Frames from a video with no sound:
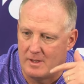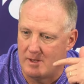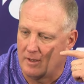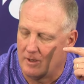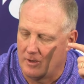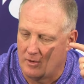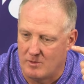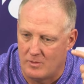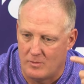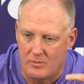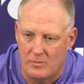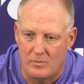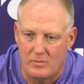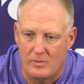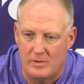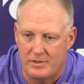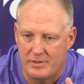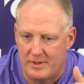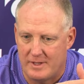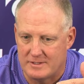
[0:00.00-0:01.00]
you know,
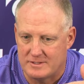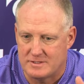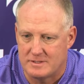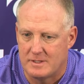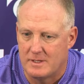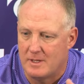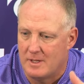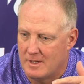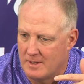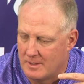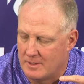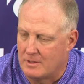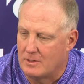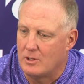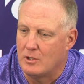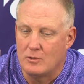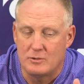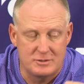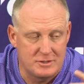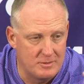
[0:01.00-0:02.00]
with us
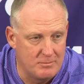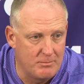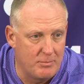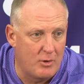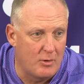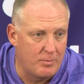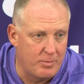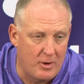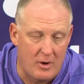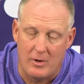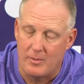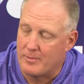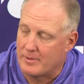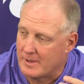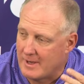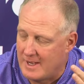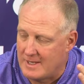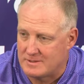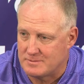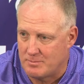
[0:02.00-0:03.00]
losing Bo Palmer,
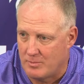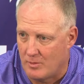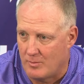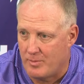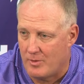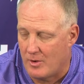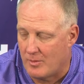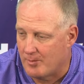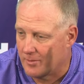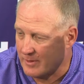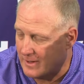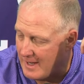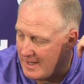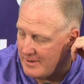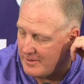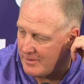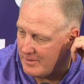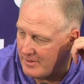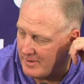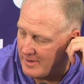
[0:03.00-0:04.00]
guys, Bo Palmer got
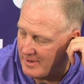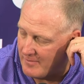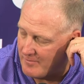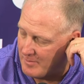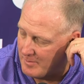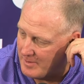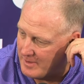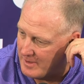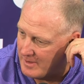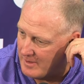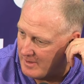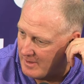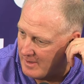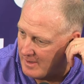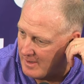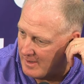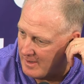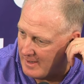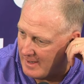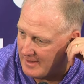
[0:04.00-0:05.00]
hurt. Everybody,
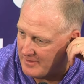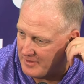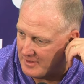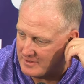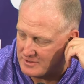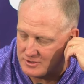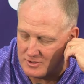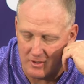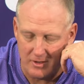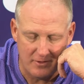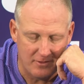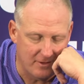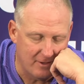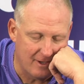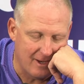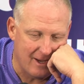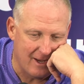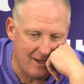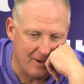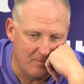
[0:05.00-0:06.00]
uh, I think, saw the
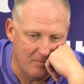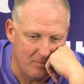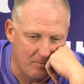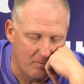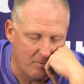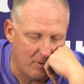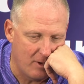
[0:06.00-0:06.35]
game.